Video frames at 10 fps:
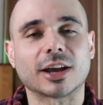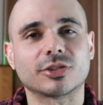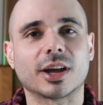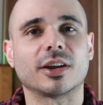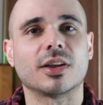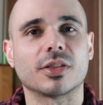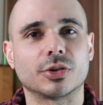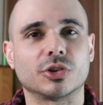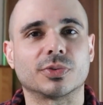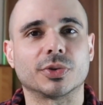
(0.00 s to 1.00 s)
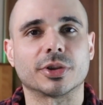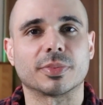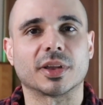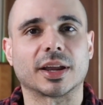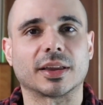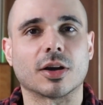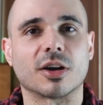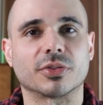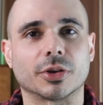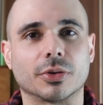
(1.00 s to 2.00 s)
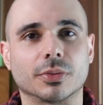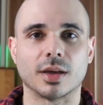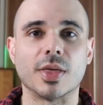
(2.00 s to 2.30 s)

I actually got another useful tip that I can offer you.